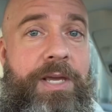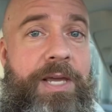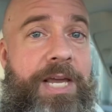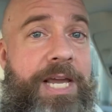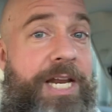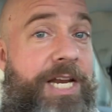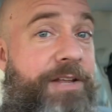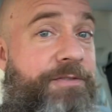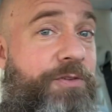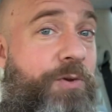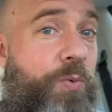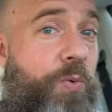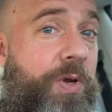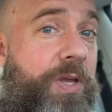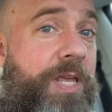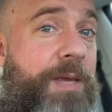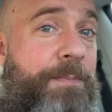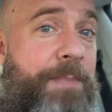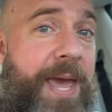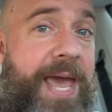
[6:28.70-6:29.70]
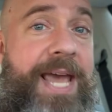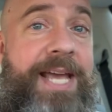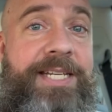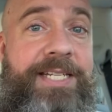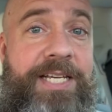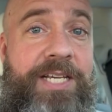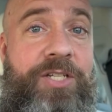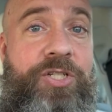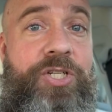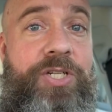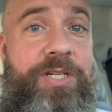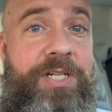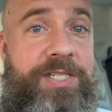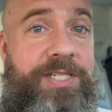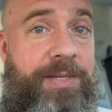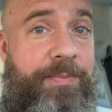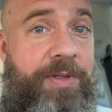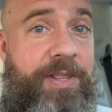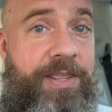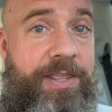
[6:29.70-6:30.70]
And if you really pay attention to
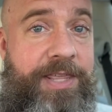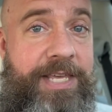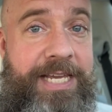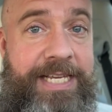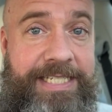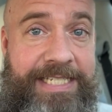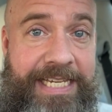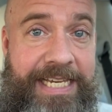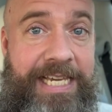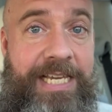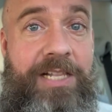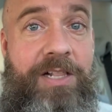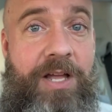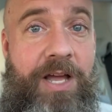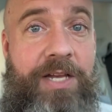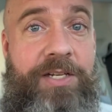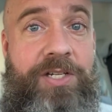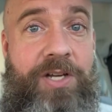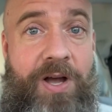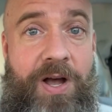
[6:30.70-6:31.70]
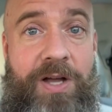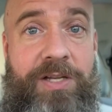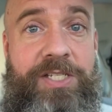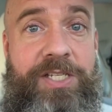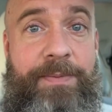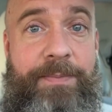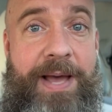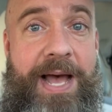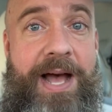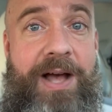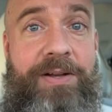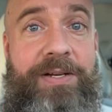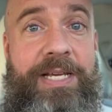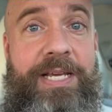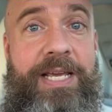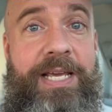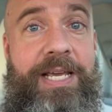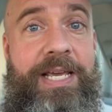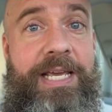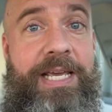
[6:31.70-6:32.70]
some of the things Elon talks about,
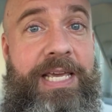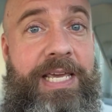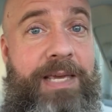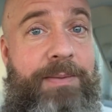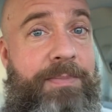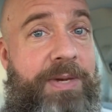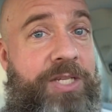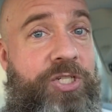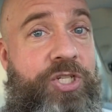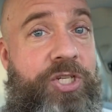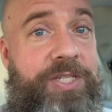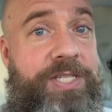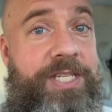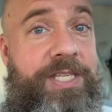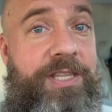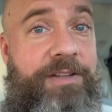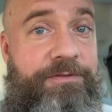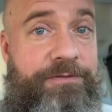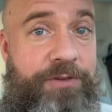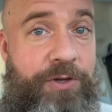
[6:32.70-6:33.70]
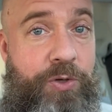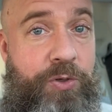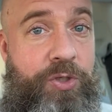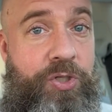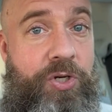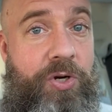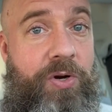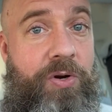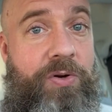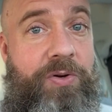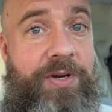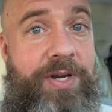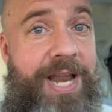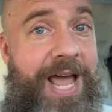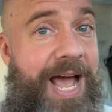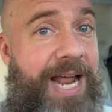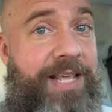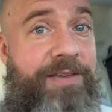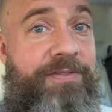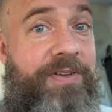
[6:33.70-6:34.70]
he mentions in the future
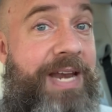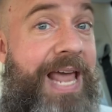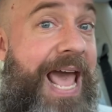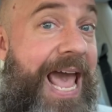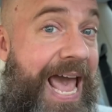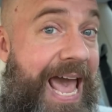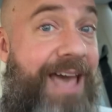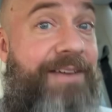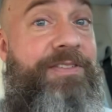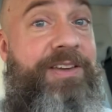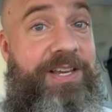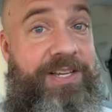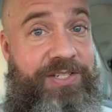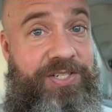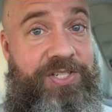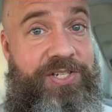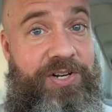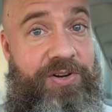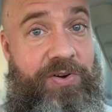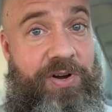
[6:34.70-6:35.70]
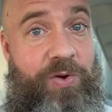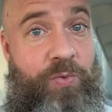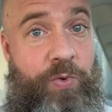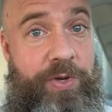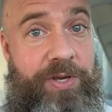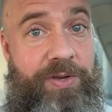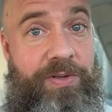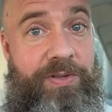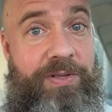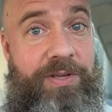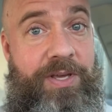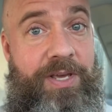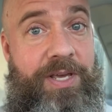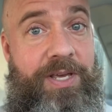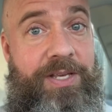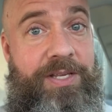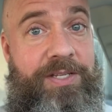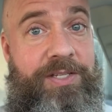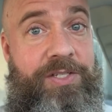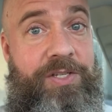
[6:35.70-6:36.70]
not even having a steering wheel.
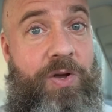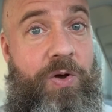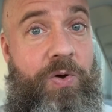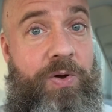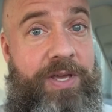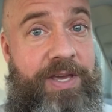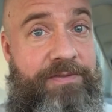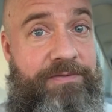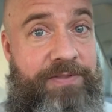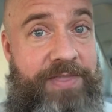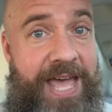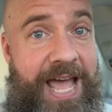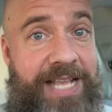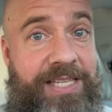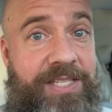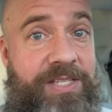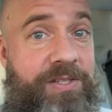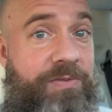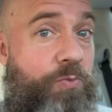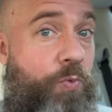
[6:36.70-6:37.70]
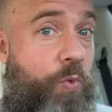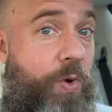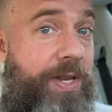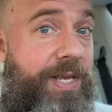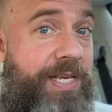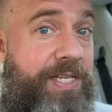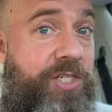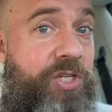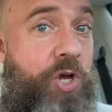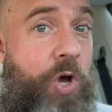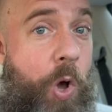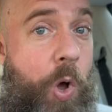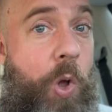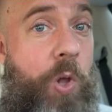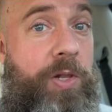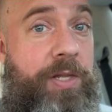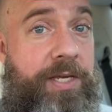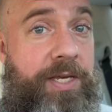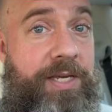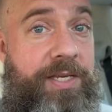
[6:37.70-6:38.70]
So if that's what his
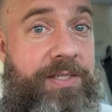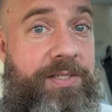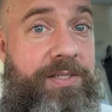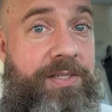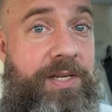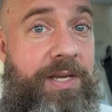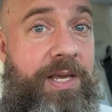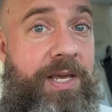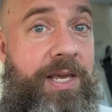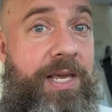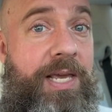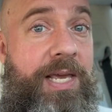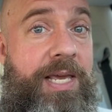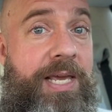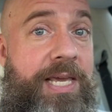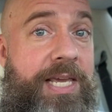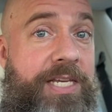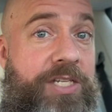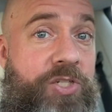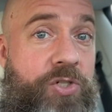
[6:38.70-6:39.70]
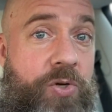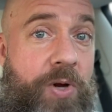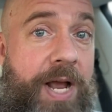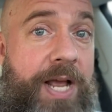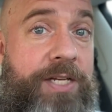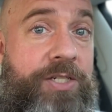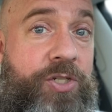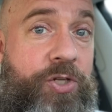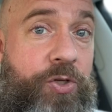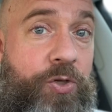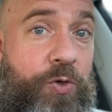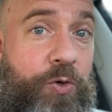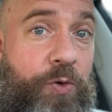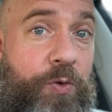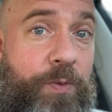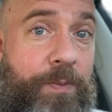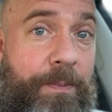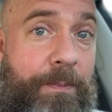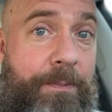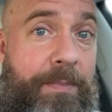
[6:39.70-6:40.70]
goal is, he's trying
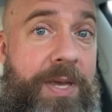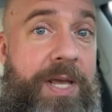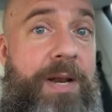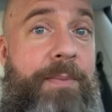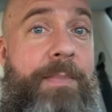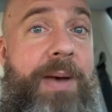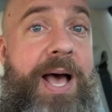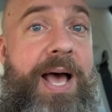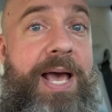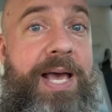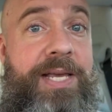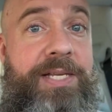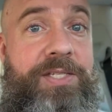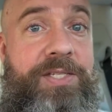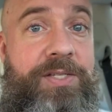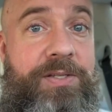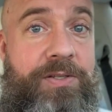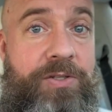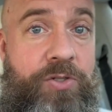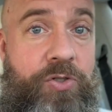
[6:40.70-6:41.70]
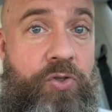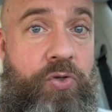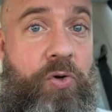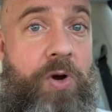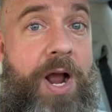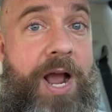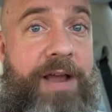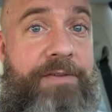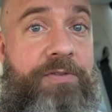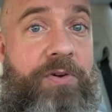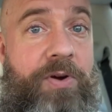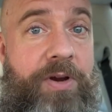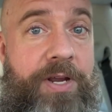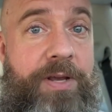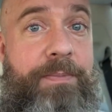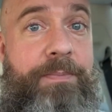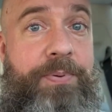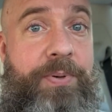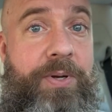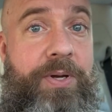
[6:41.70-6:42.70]
to minimize driver
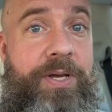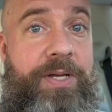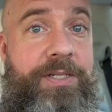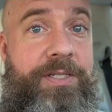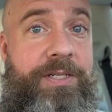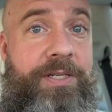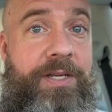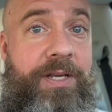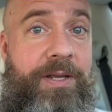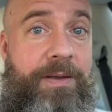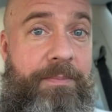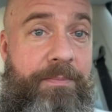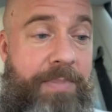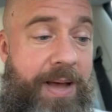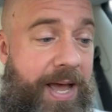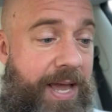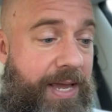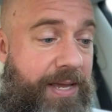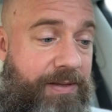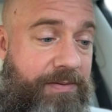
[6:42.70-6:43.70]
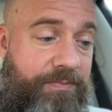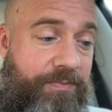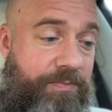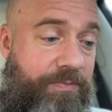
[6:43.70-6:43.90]
input by